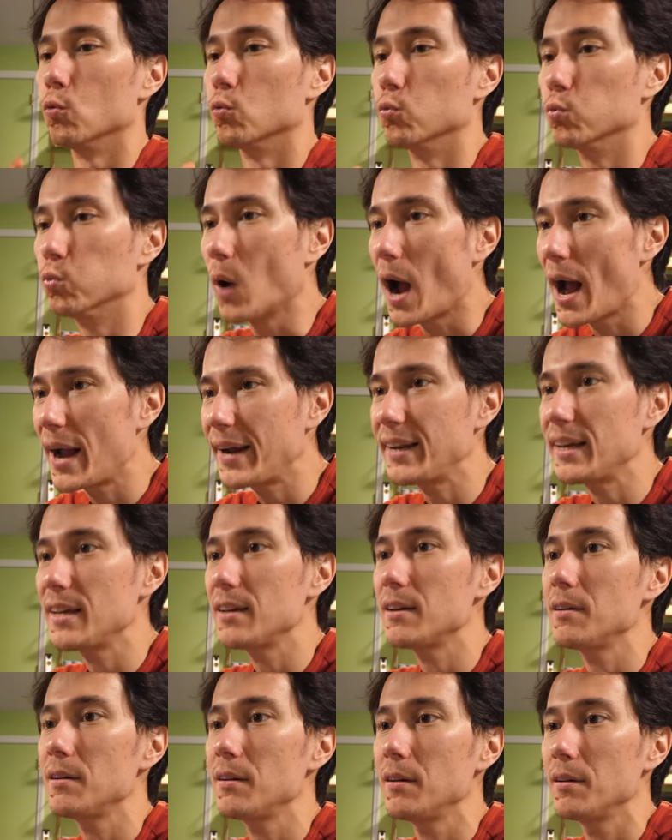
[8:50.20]

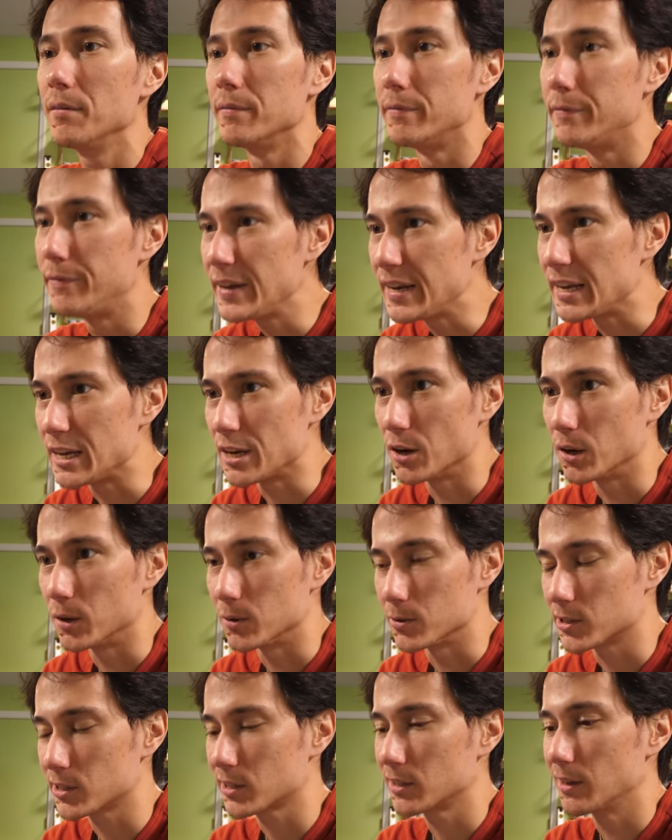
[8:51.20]
Writing
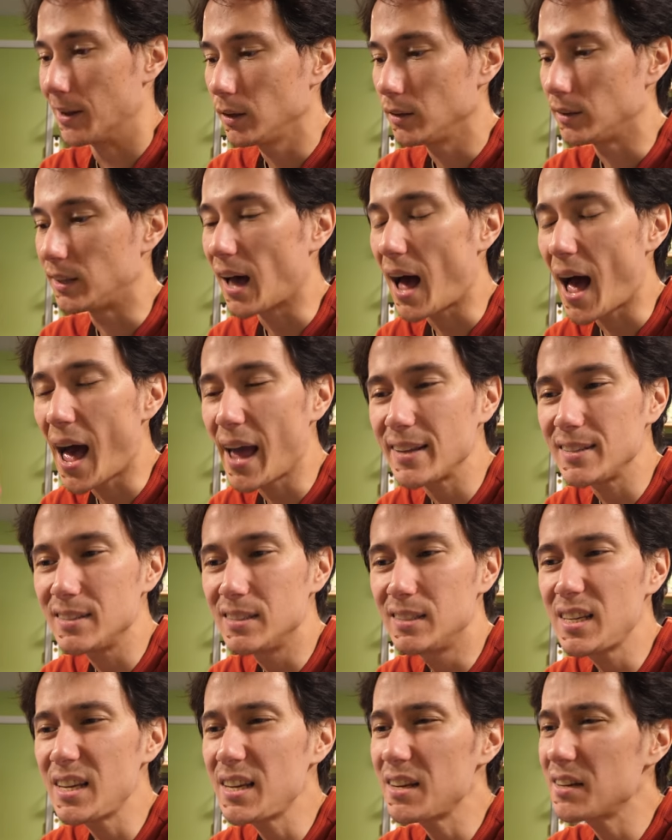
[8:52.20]
videos. The
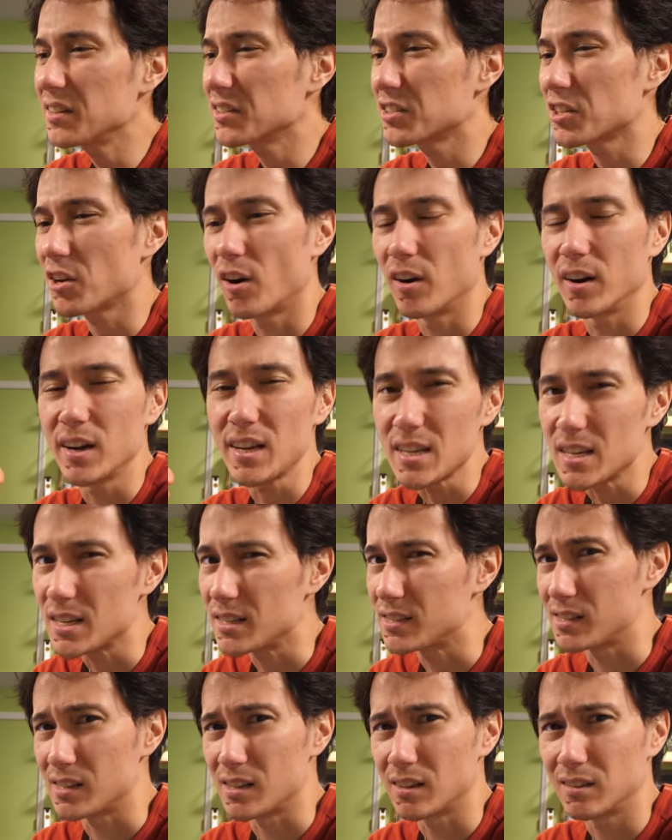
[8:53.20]
ideas are
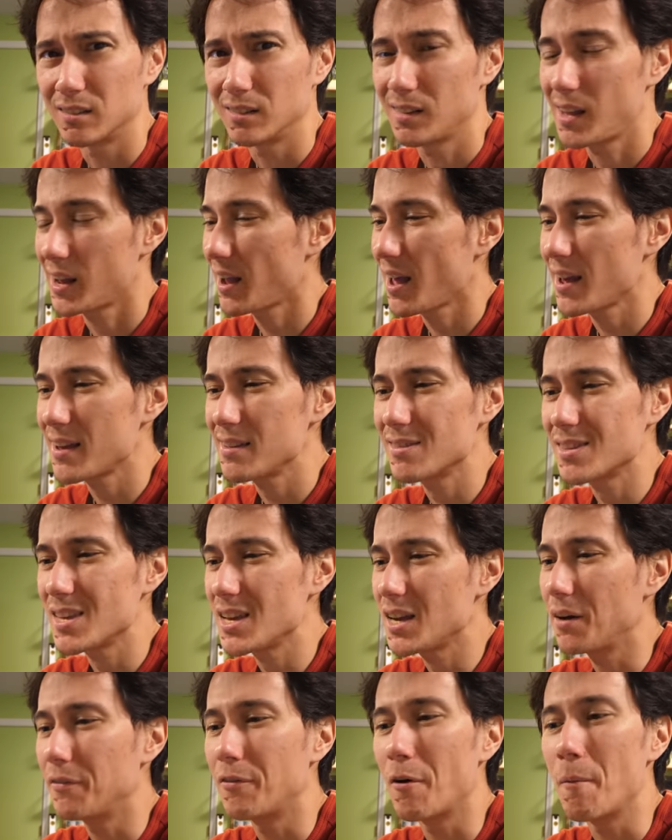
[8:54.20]
easy. Like I can
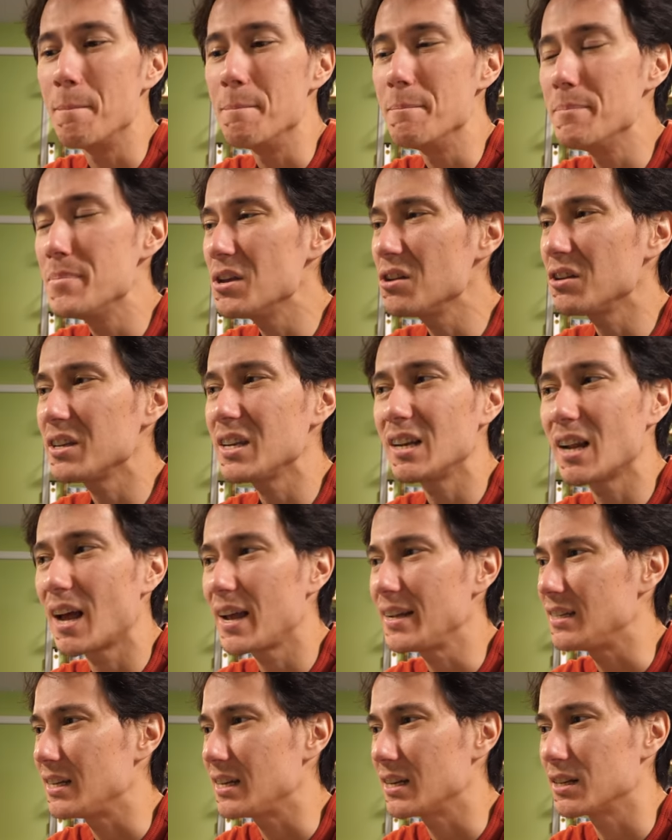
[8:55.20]
think of a million
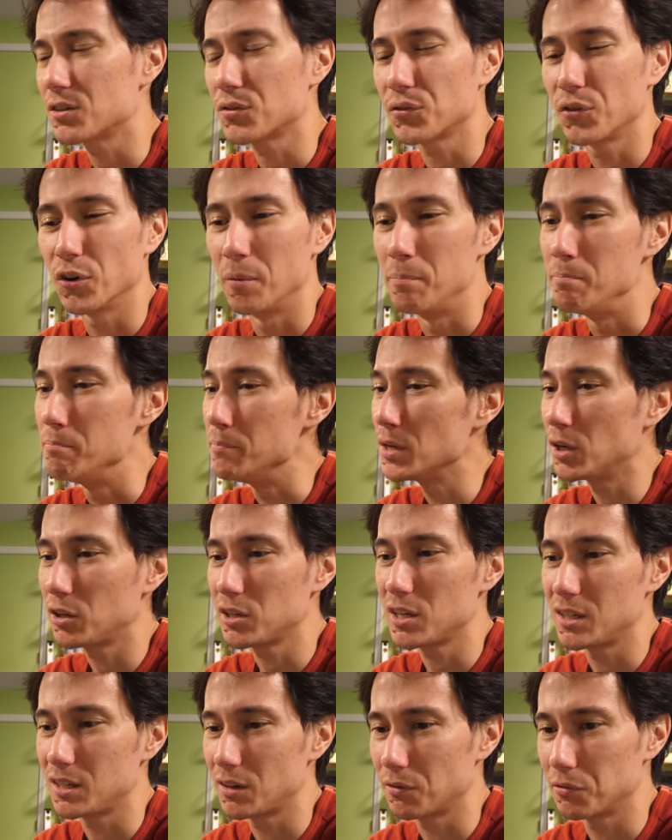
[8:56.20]
ideas for a
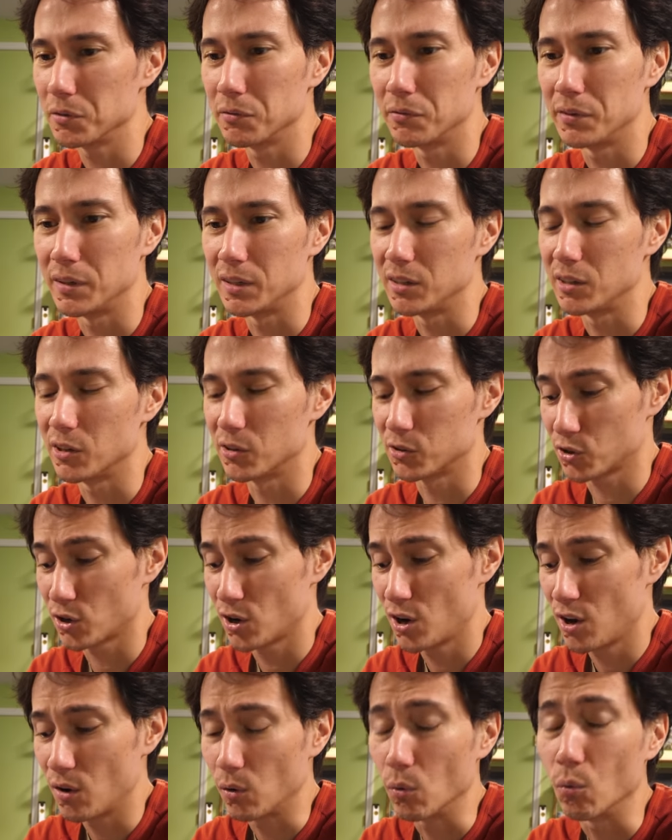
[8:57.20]
million different videos
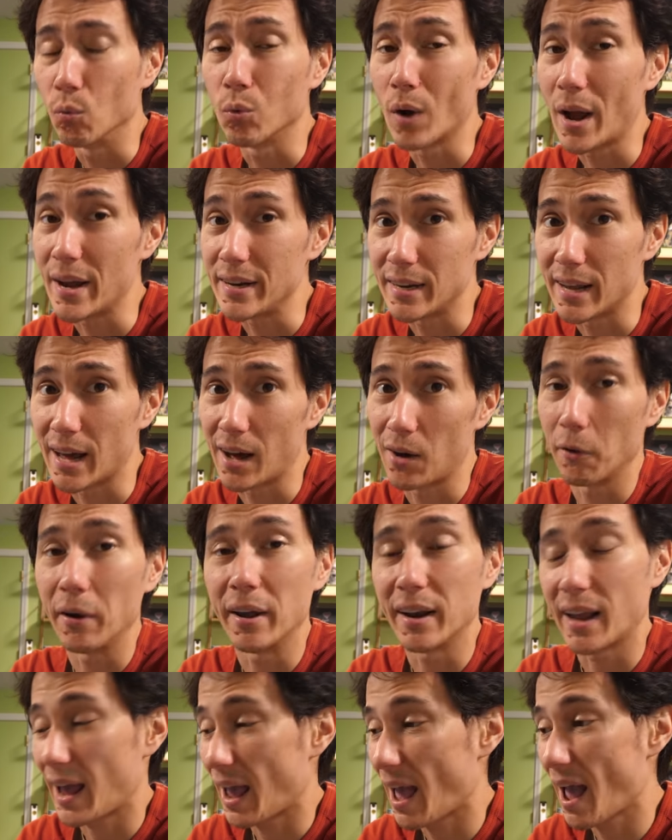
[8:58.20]
right now,
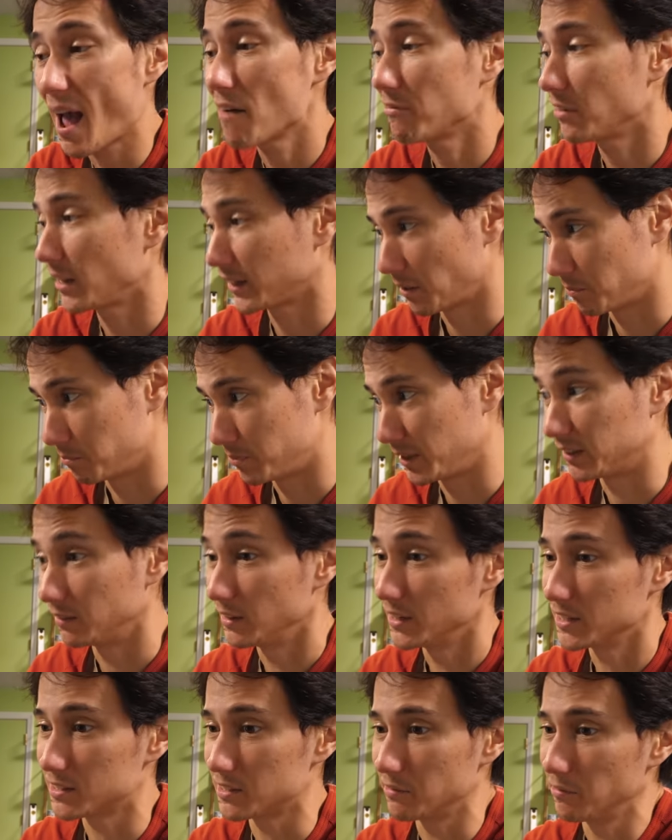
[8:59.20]
and I have like a big
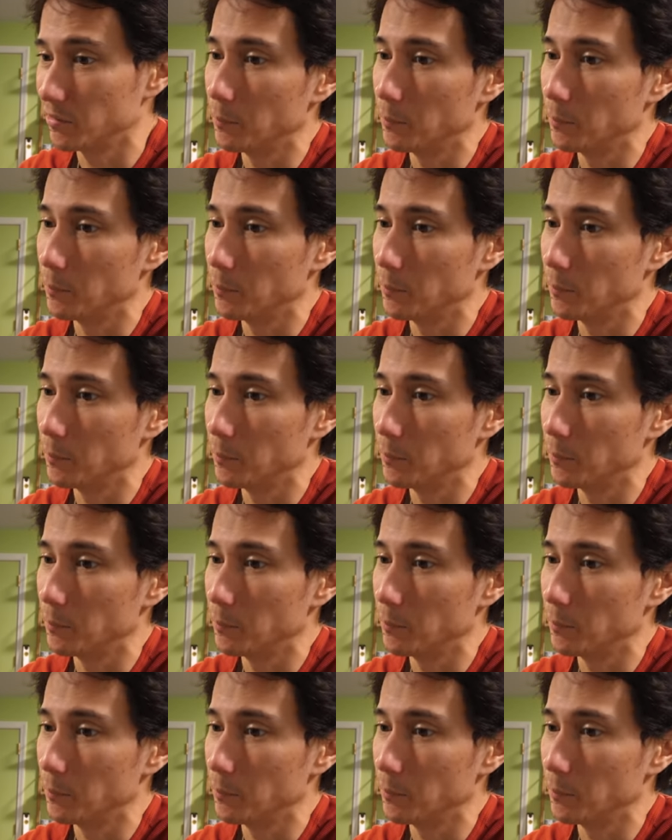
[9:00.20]
list of